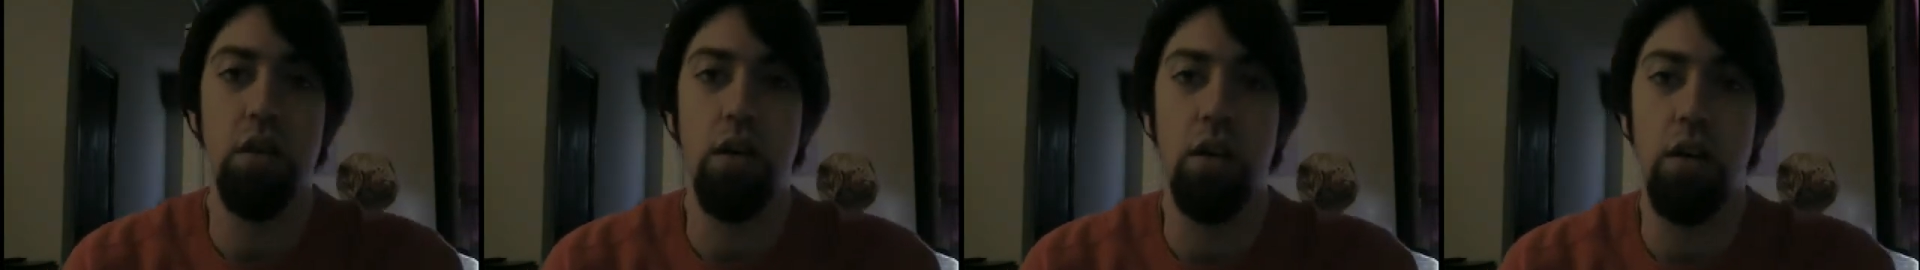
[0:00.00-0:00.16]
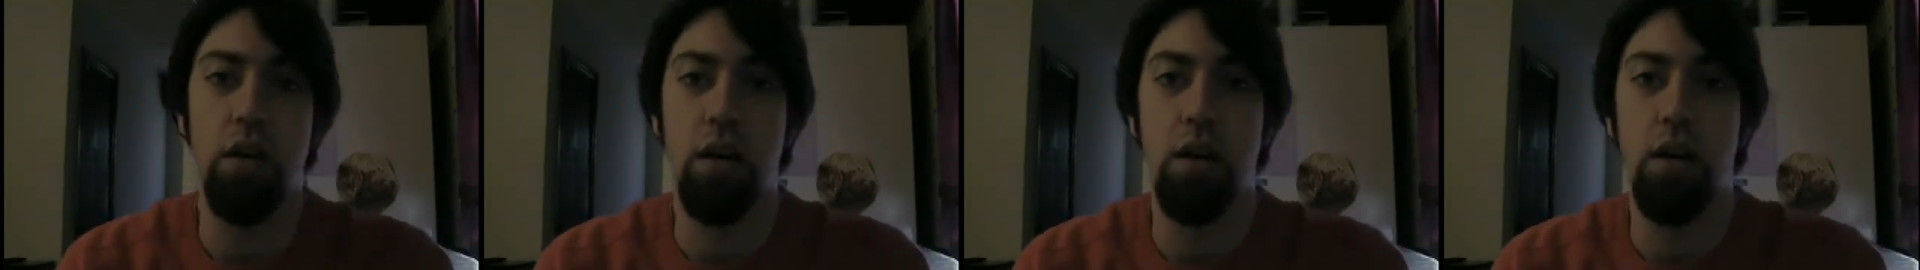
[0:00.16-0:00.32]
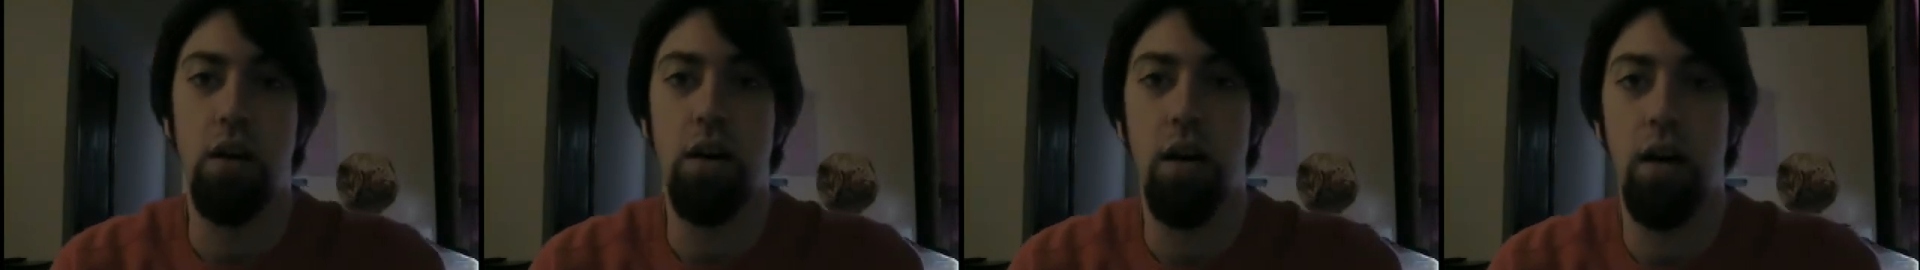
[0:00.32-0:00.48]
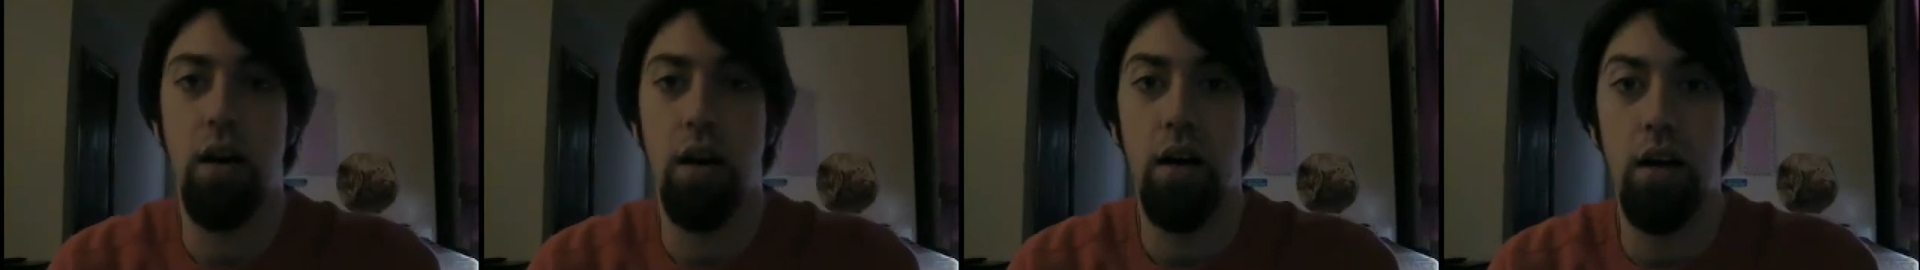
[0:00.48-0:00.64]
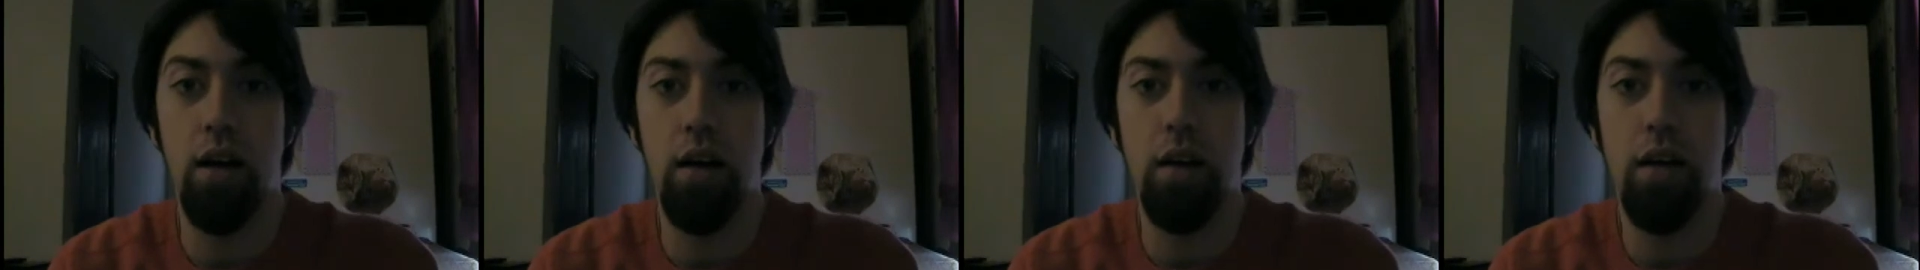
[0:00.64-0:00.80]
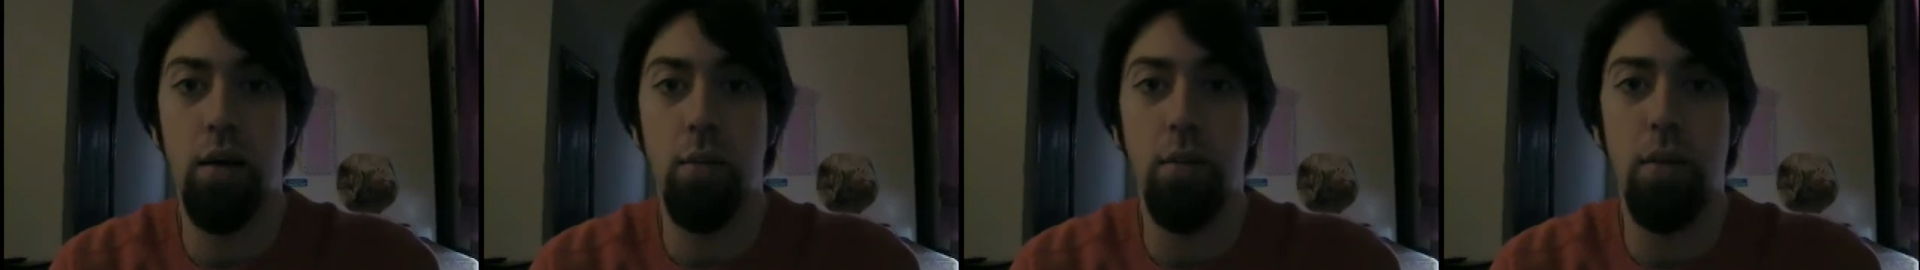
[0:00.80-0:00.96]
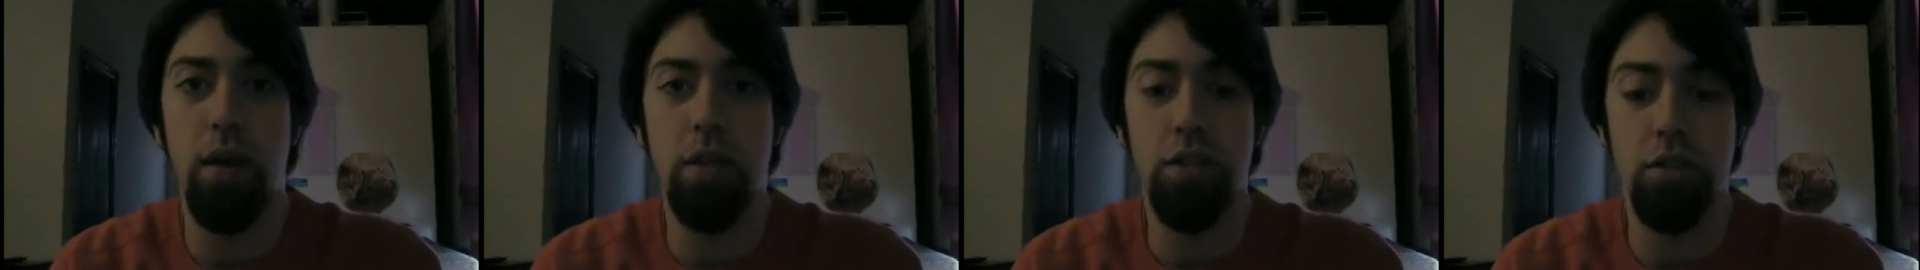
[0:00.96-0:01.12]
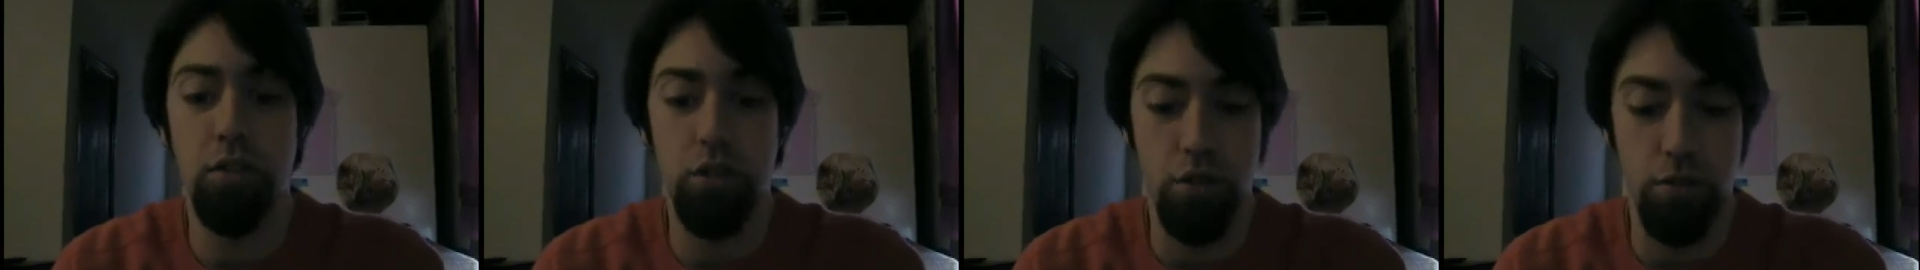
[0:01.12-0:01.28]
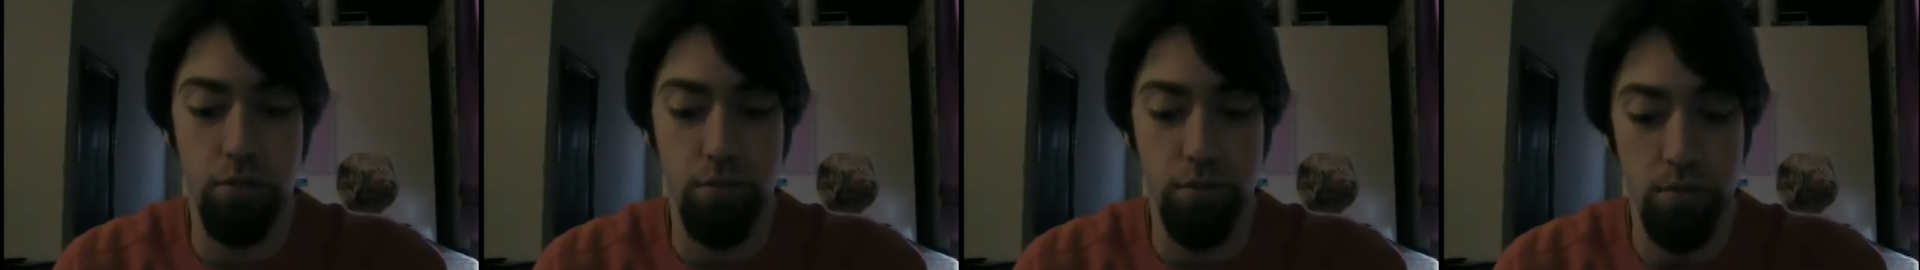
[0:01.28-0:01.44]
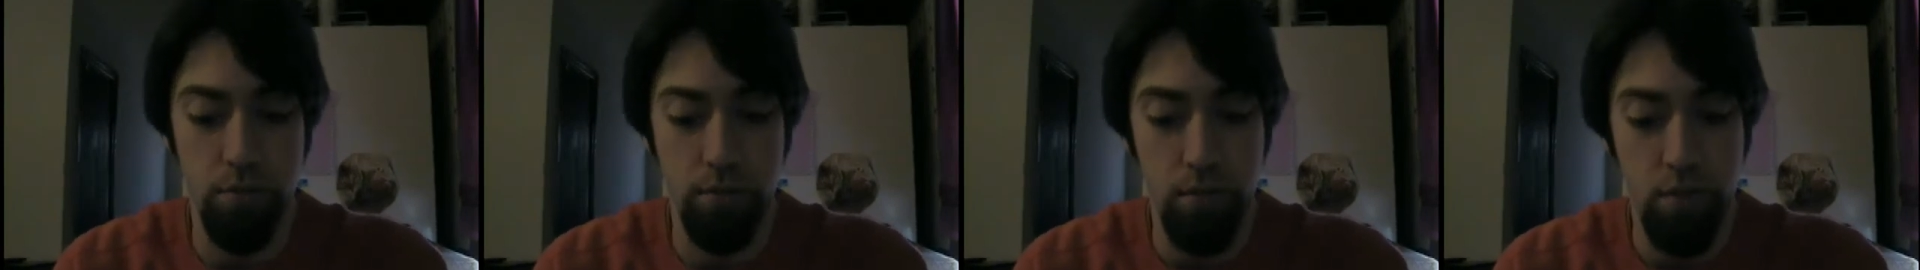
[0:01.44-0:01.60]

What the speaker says: Chag HaMatzot,